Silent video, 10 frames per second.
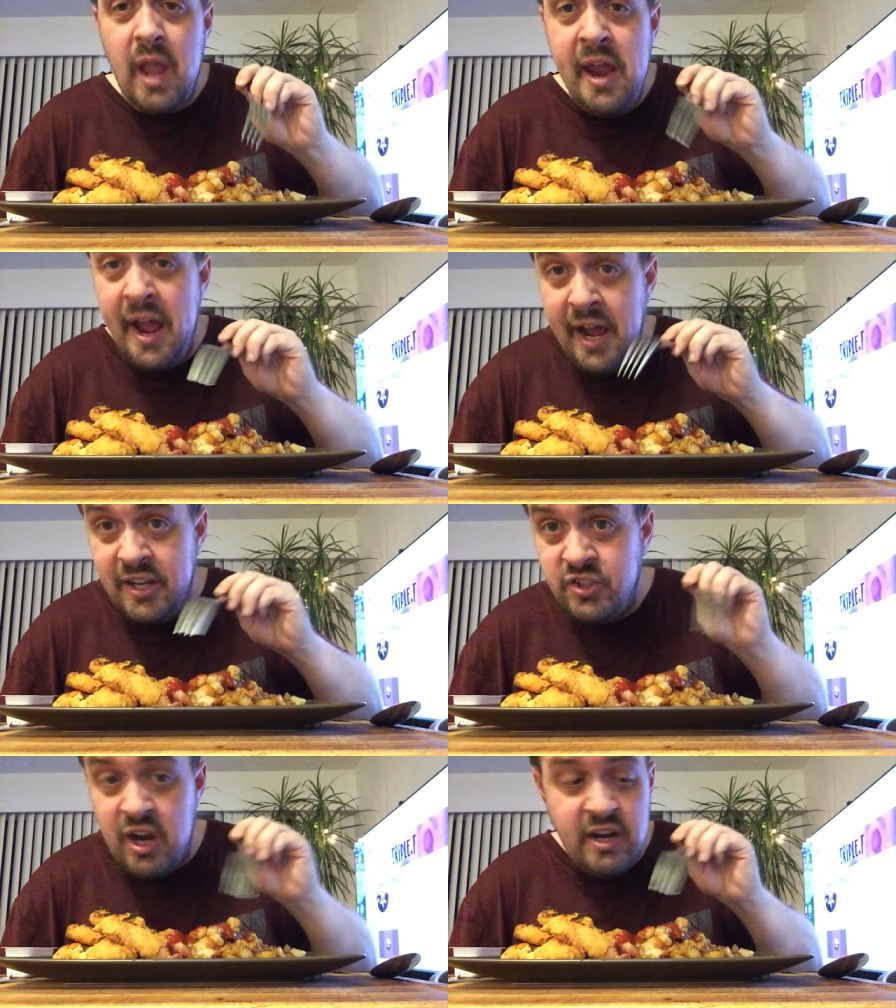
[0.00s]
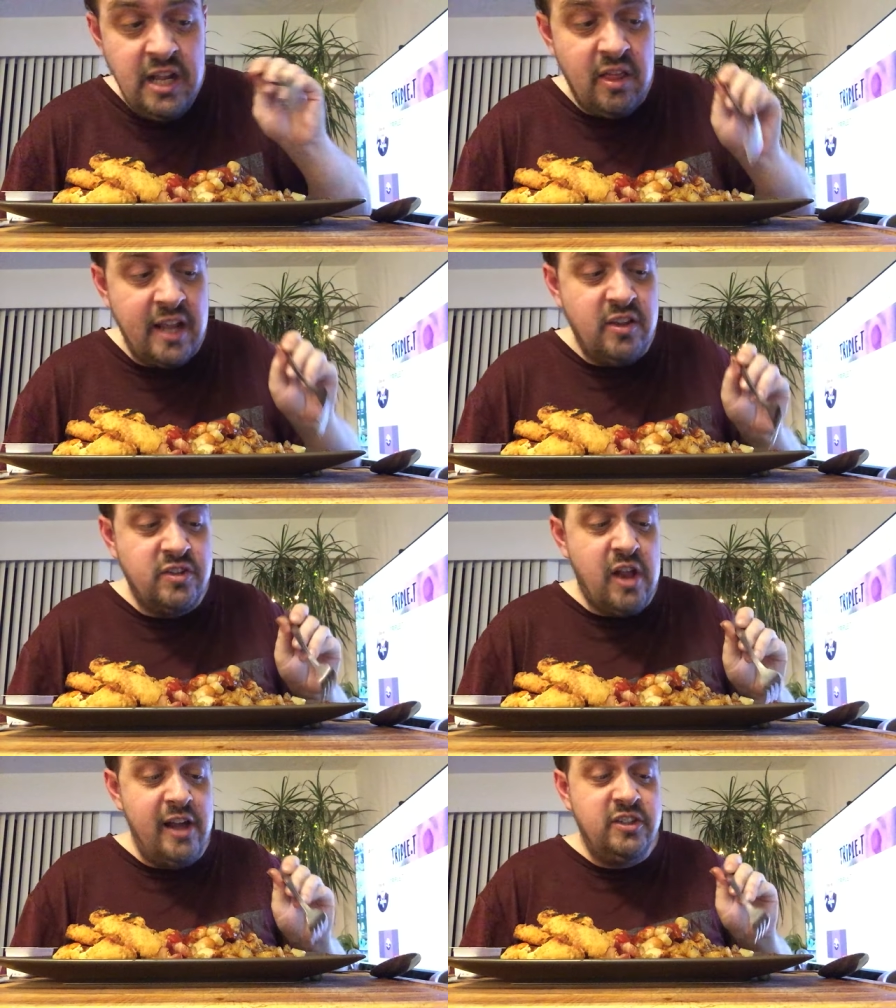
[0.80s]
and I got to start eating like
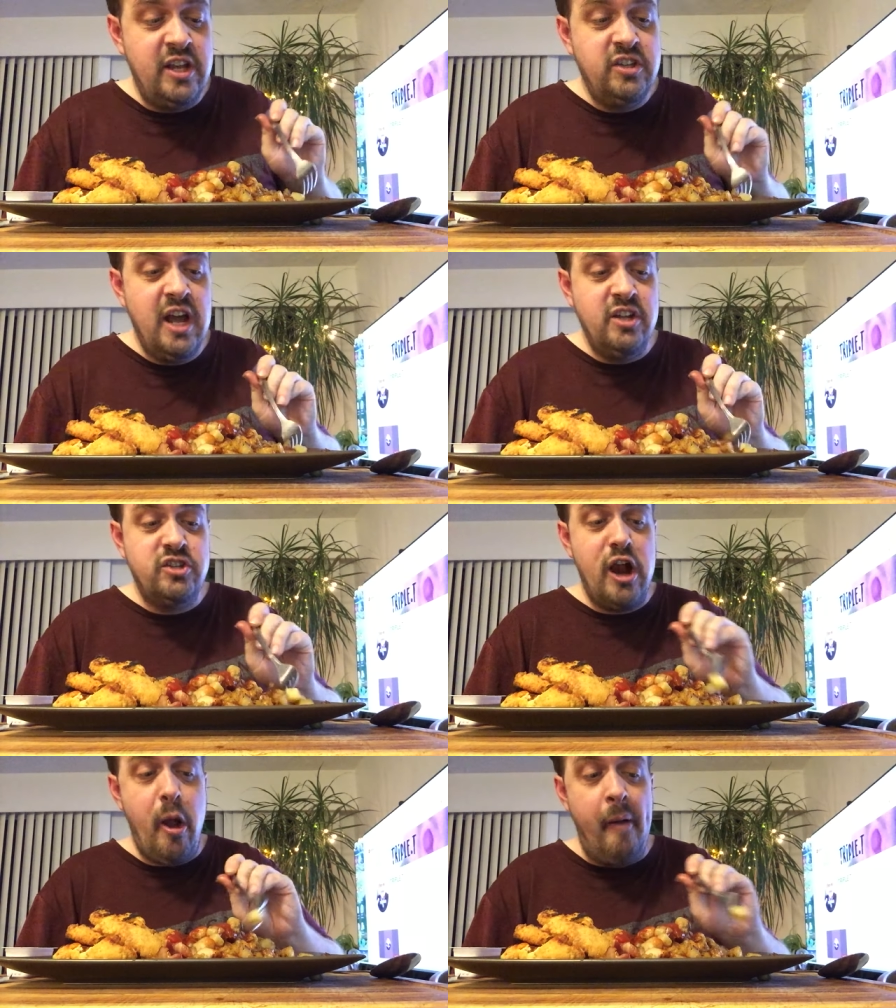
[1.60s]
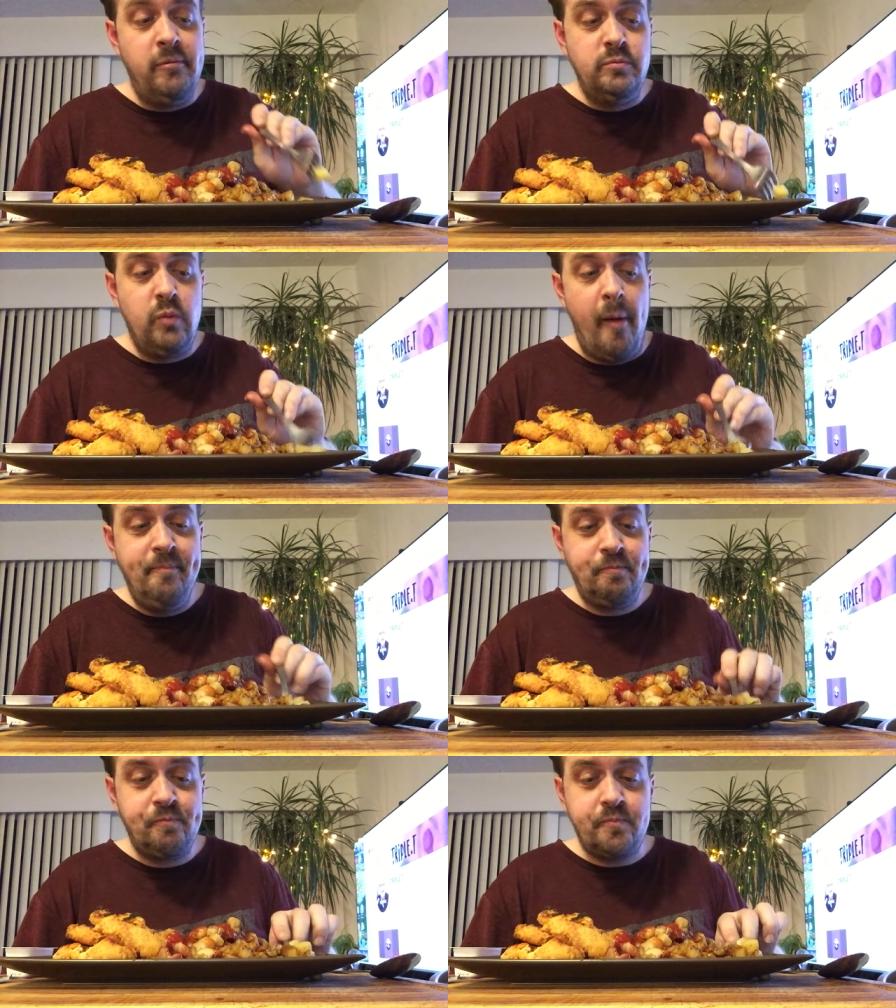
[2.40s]
this, guy. So I just got to start
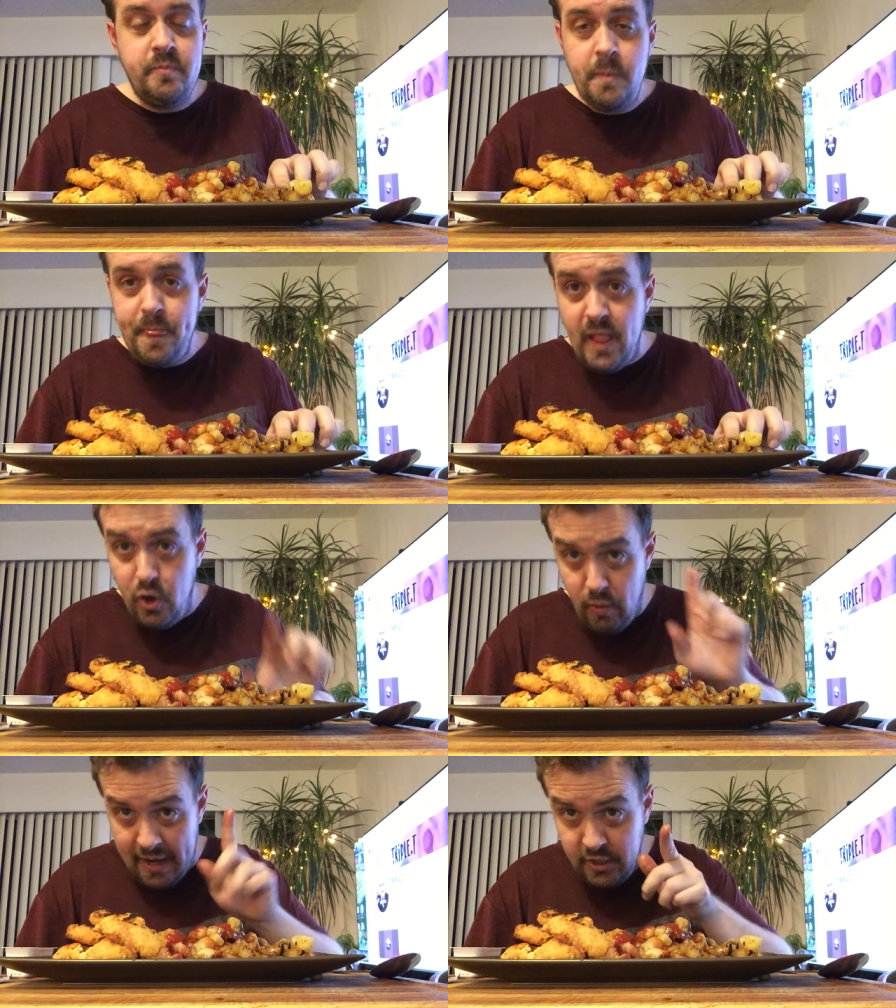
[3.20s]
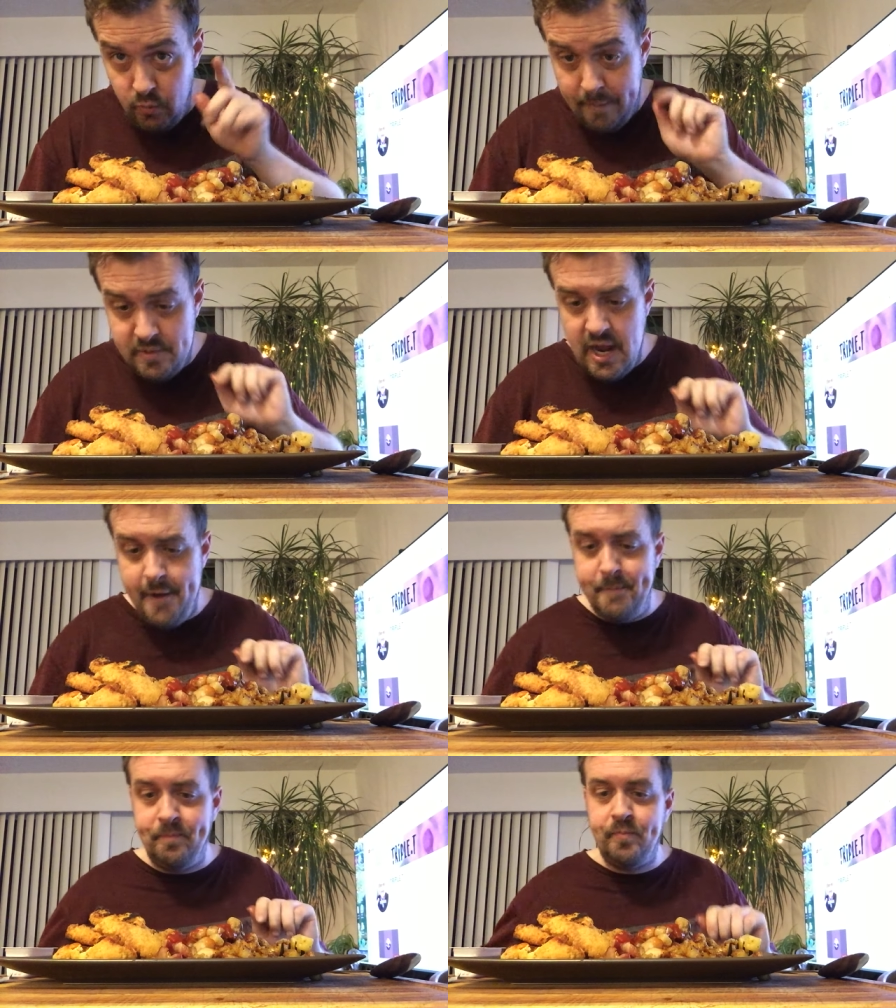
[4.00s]
cracking the whip
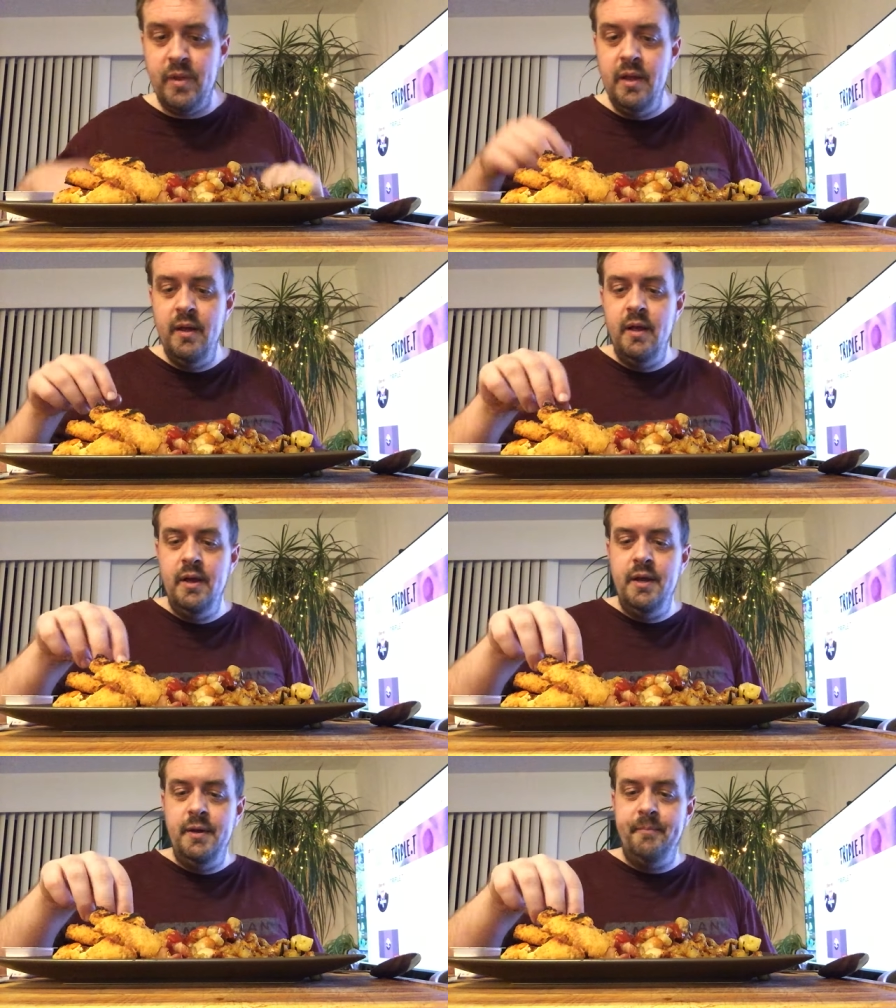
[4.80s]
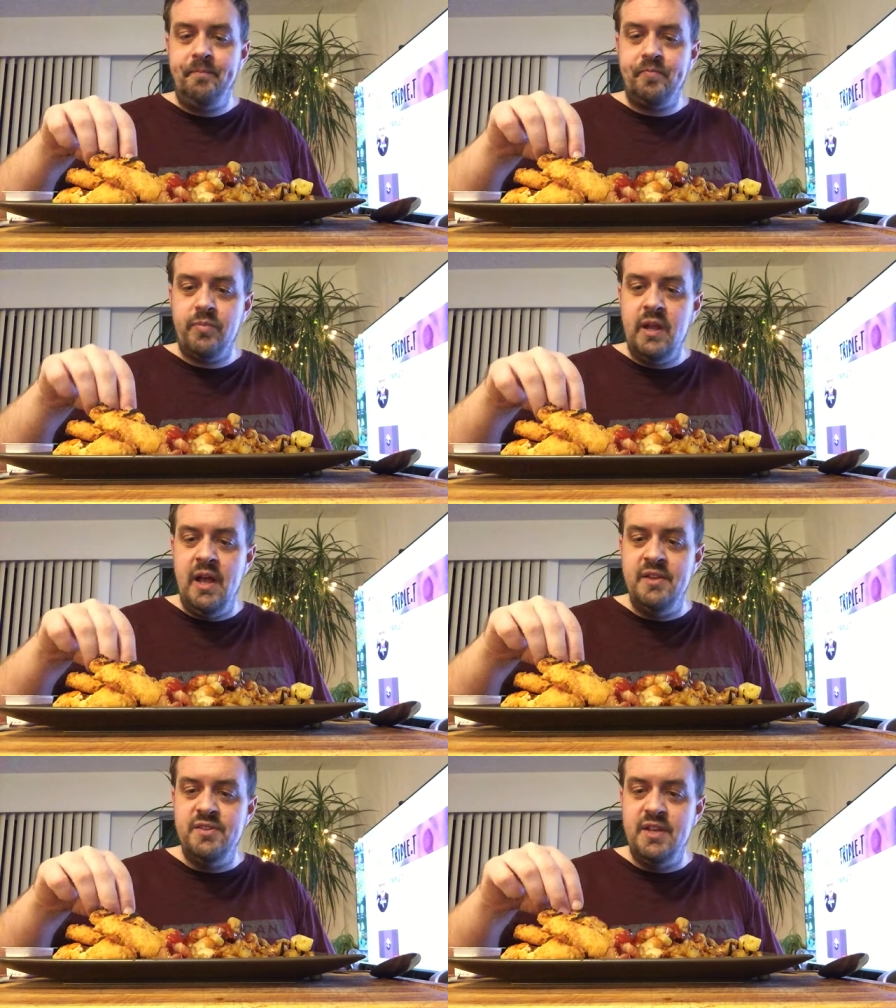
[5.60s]
down.
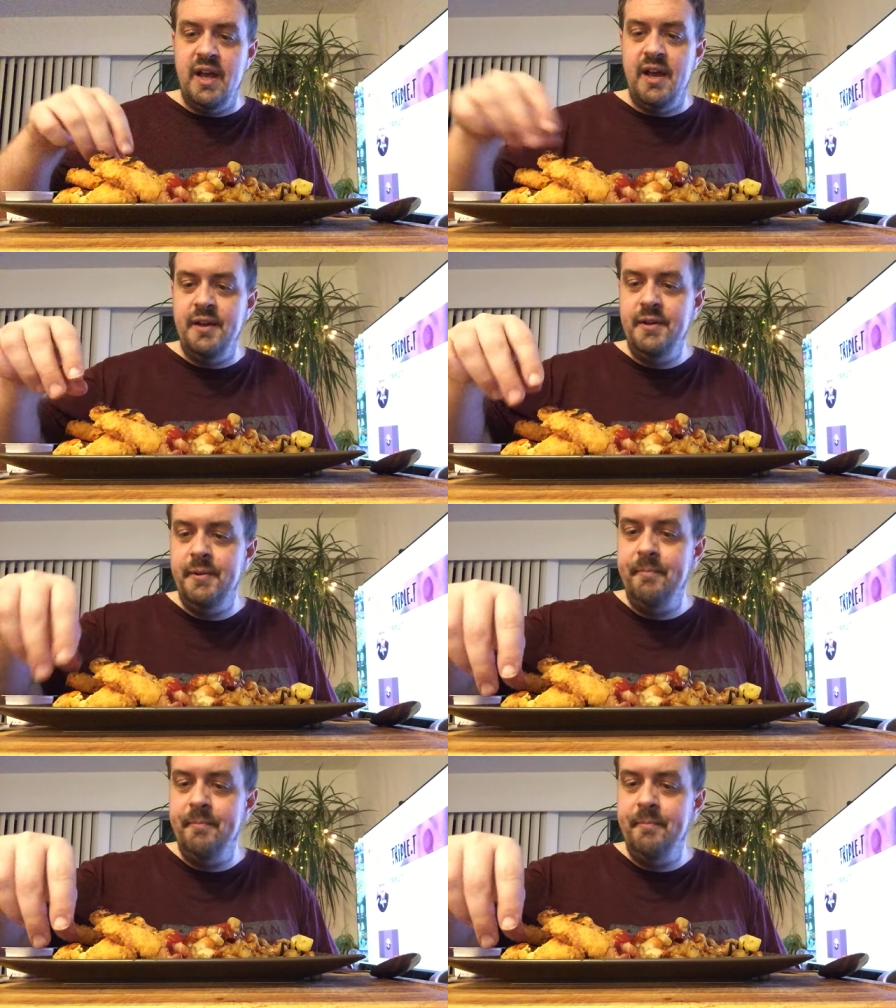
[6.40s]
Because uh,